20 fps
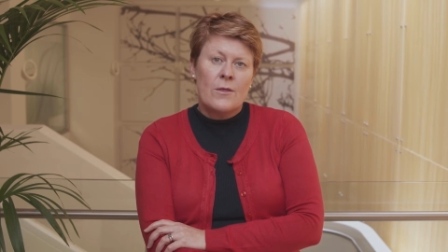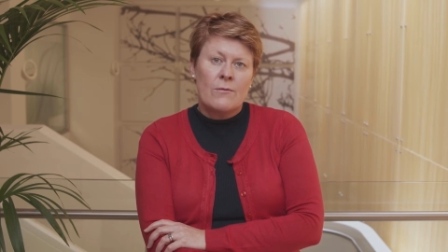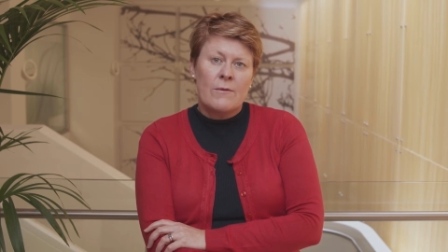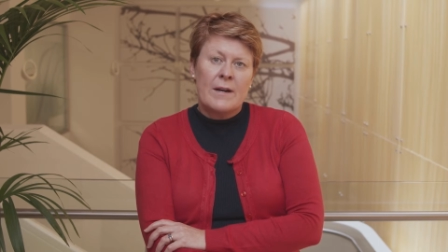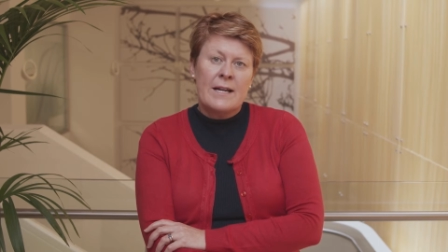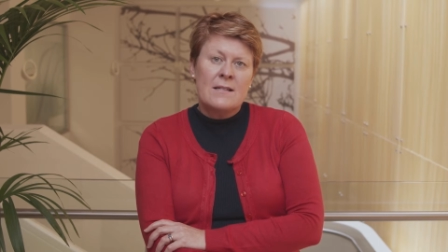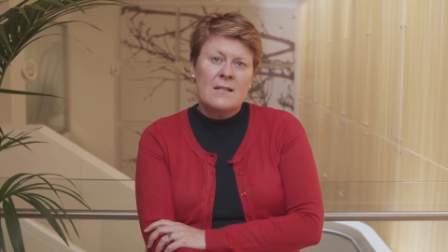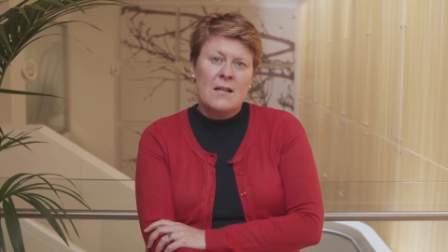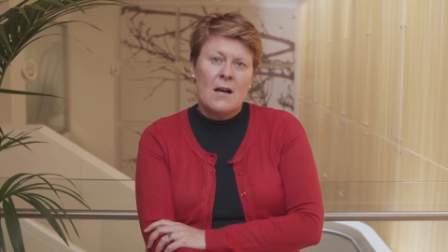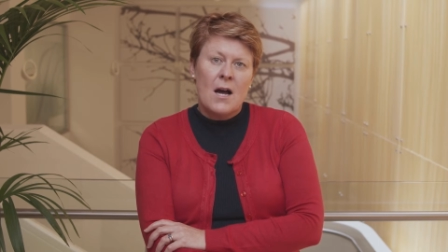
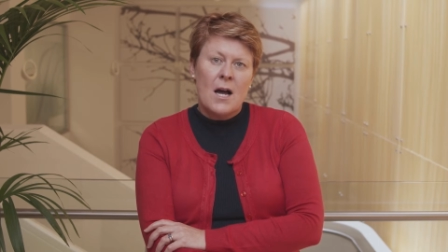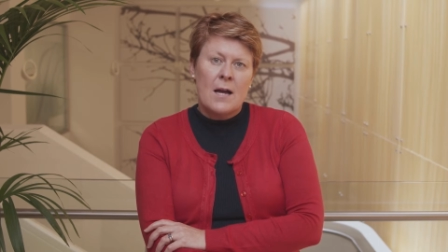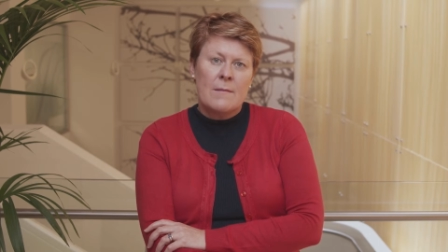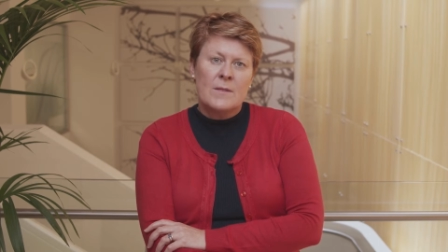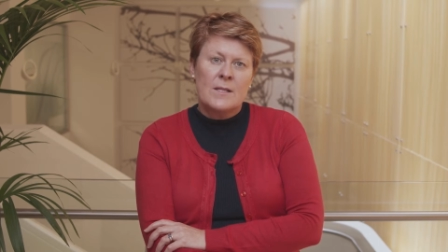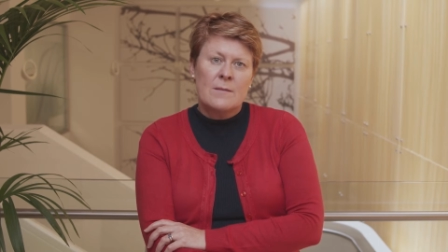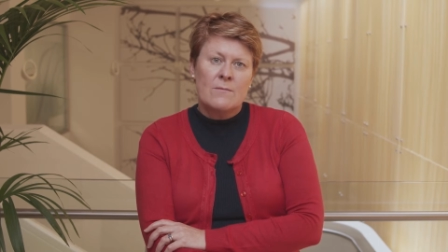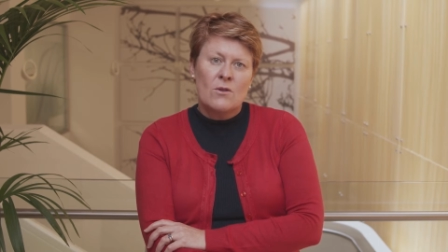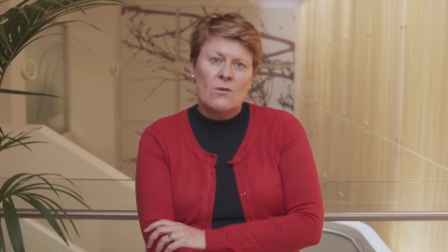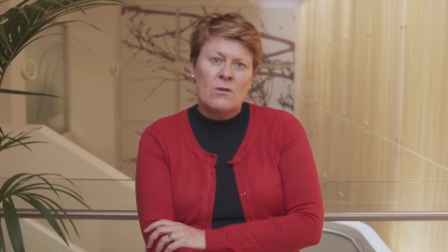three
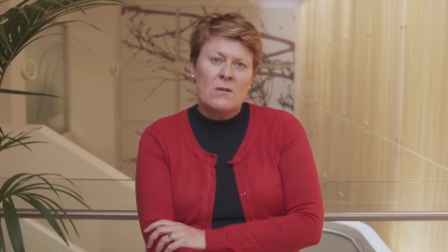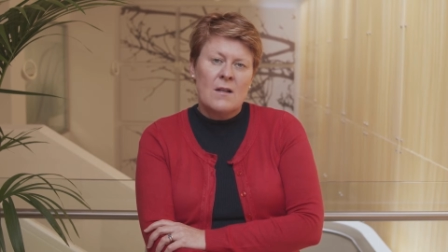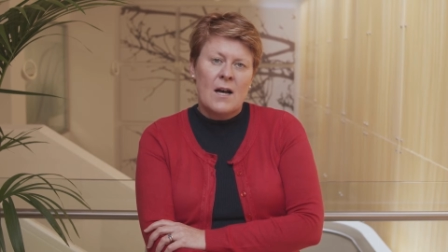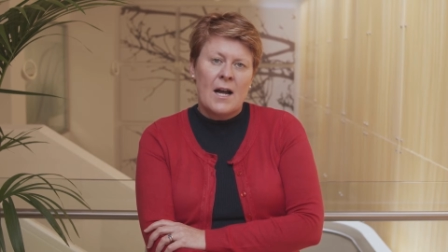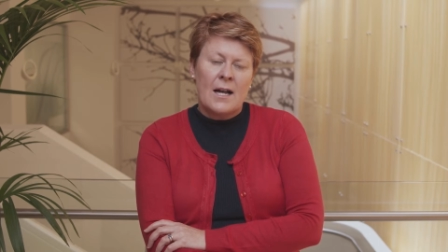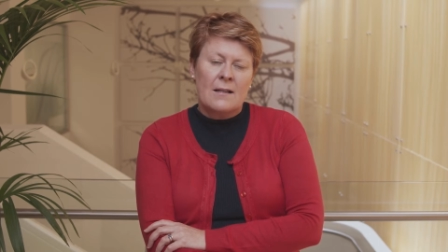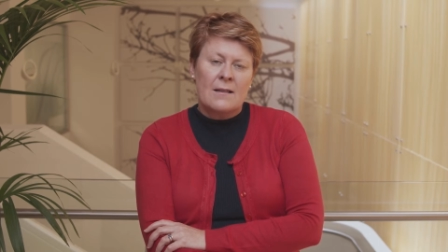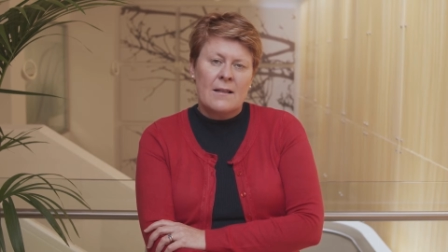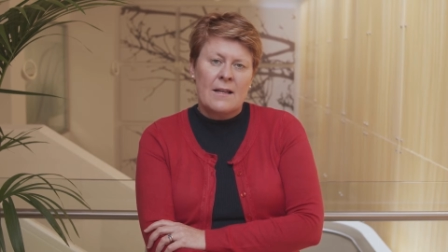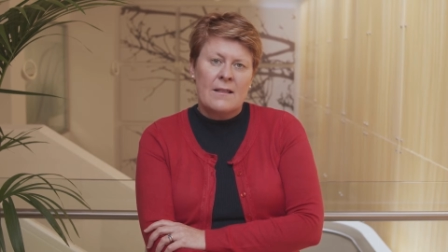times more
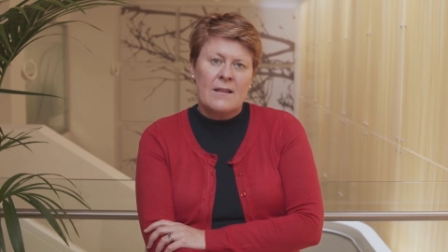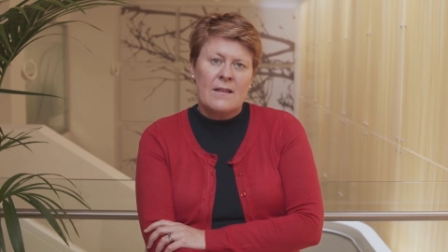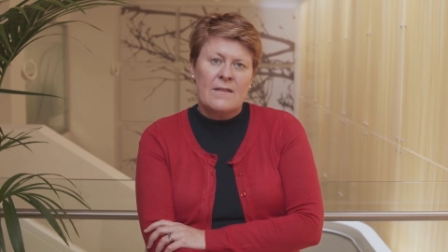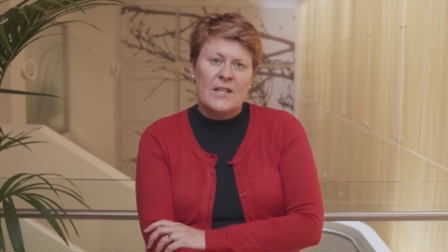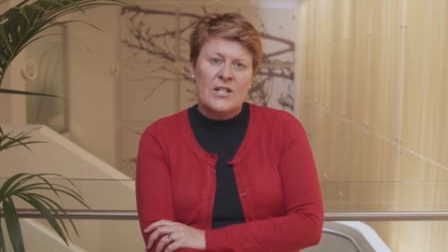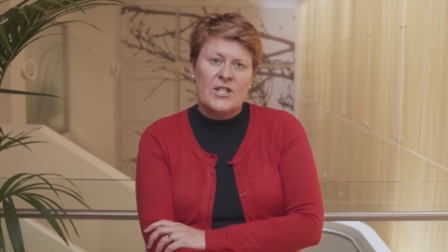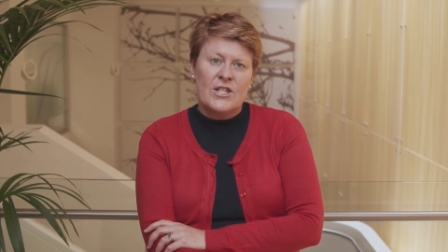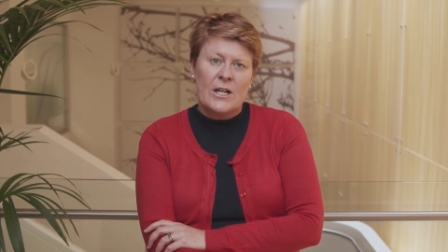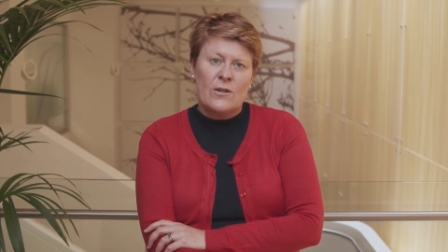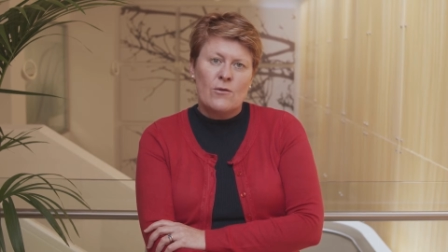likely than
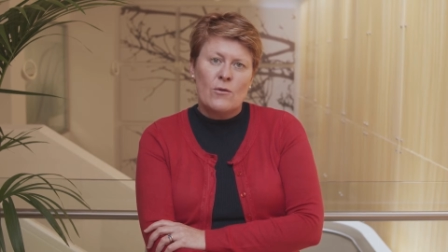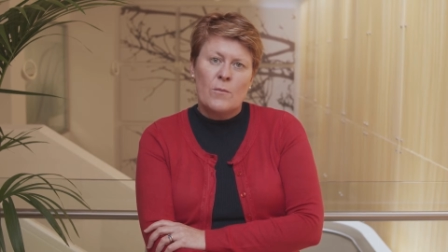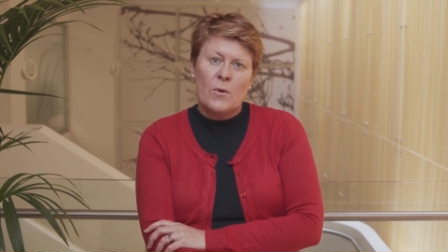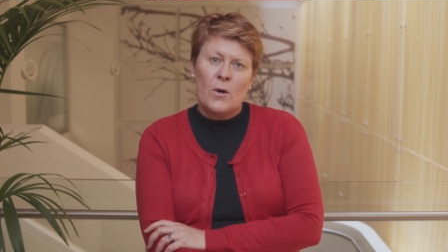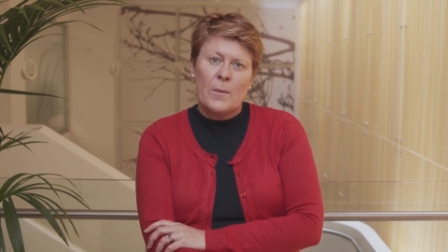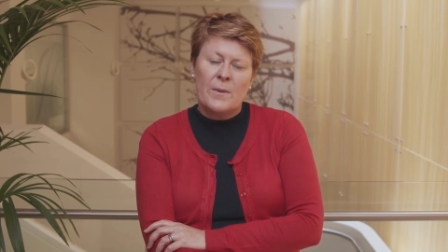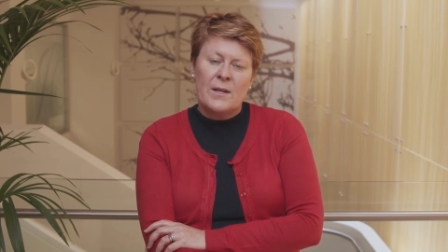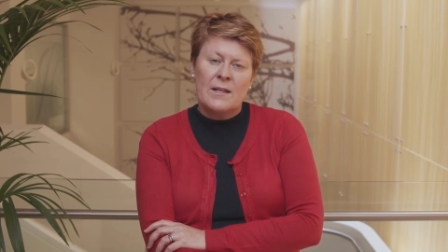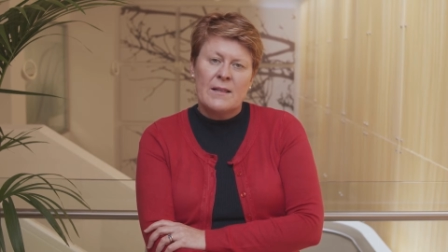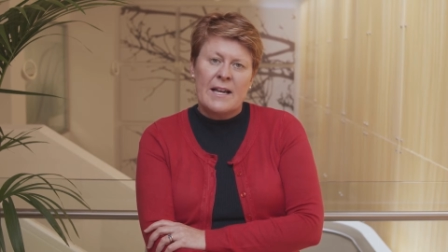the general
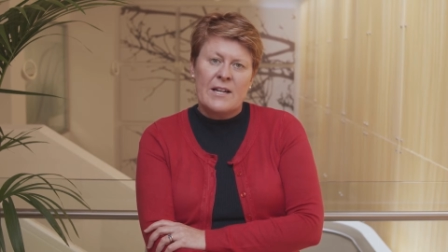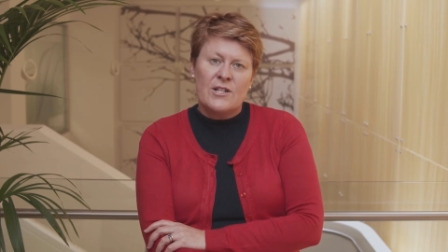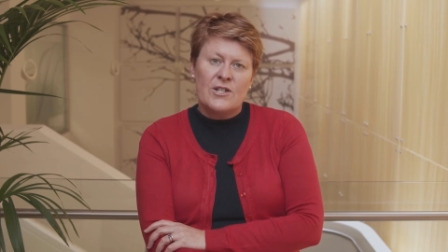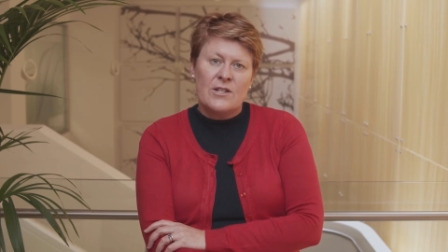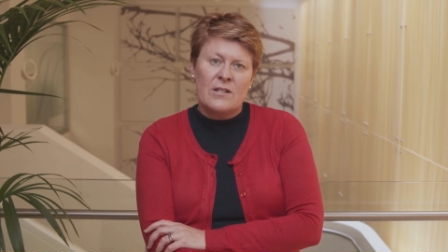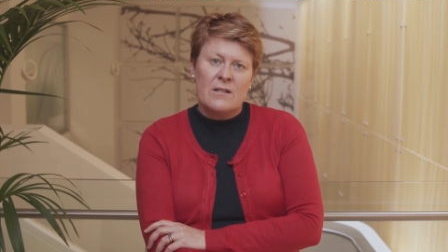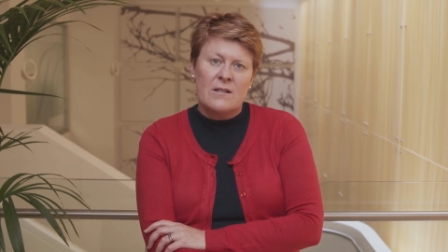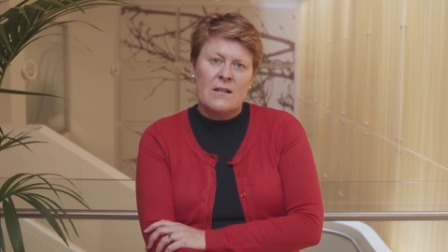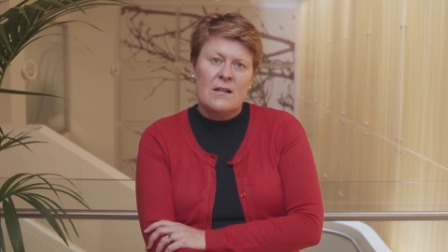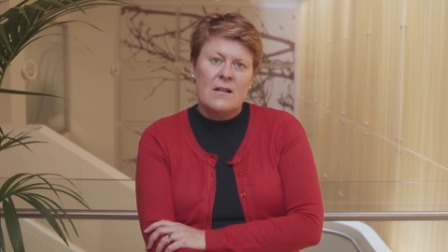
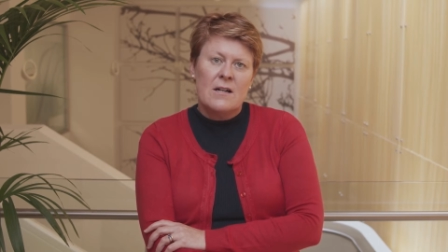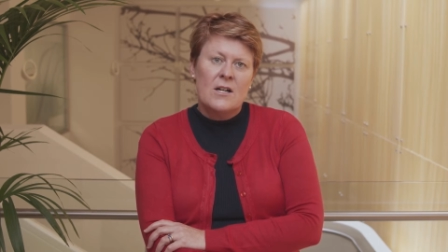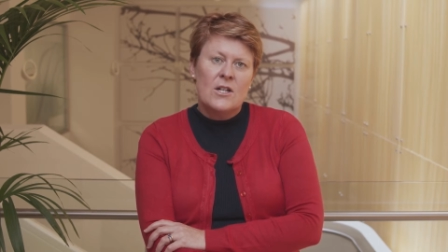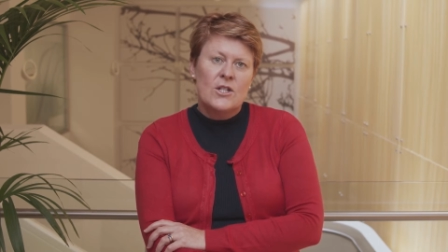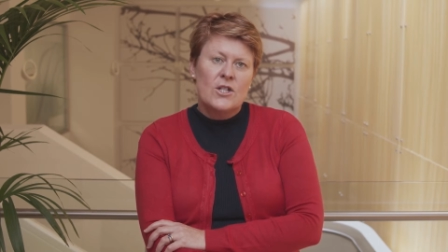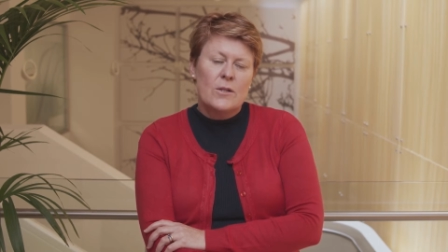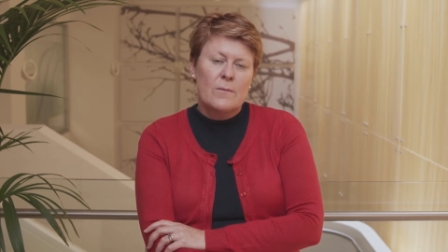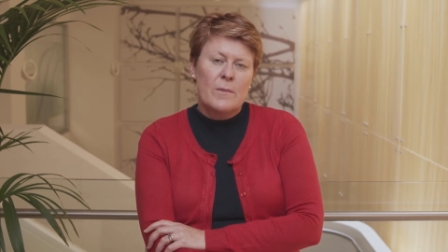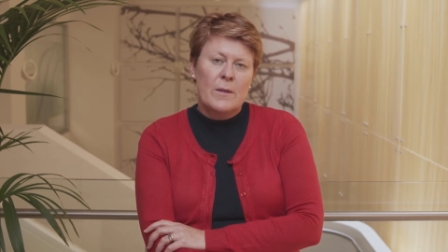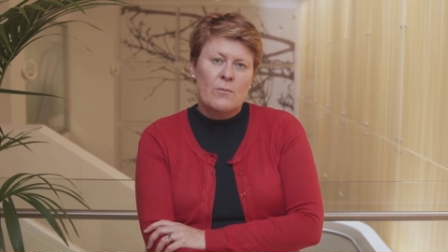
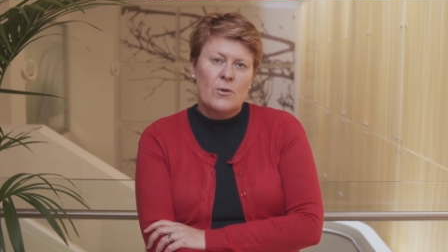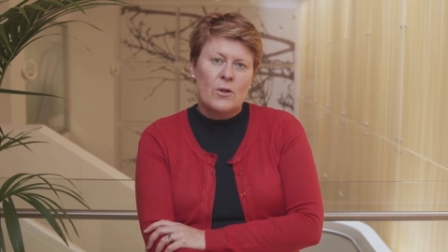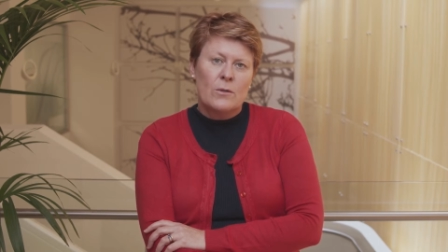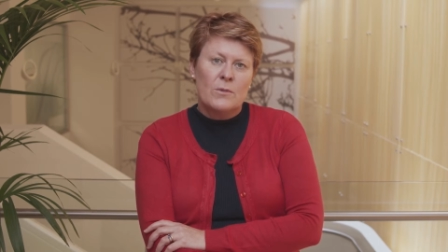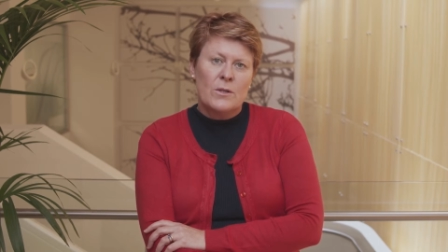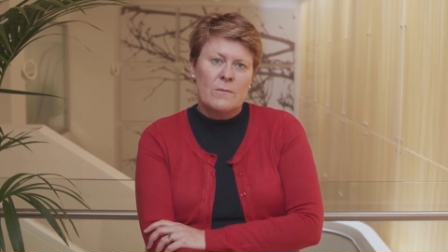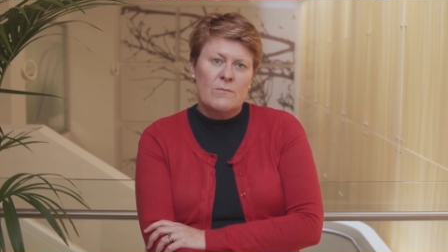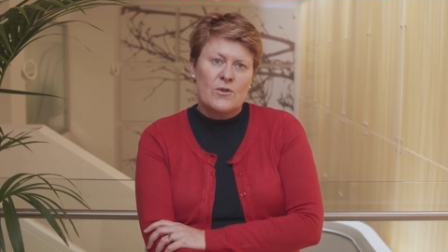population to be problem